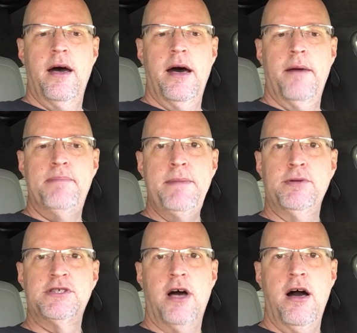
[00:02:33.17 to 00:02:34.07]

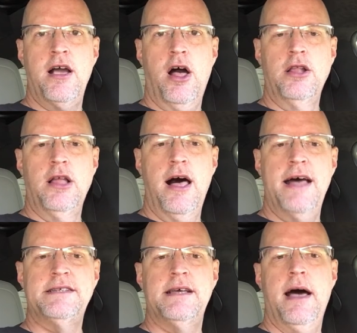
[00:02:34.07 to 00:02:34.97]
People talk a
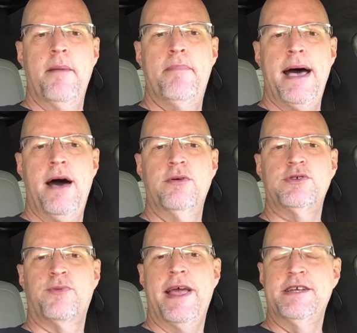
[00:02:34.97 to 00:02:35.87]
lot
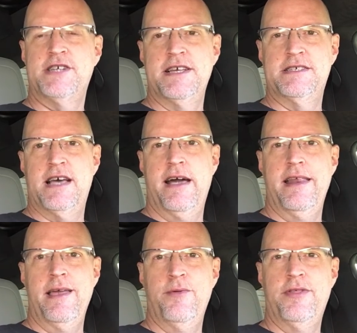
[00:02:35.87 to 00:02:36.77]
about range
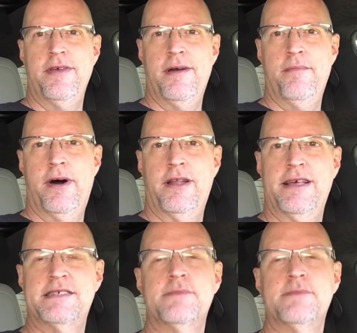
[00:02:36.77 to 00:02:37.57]
anxiety with the Model S,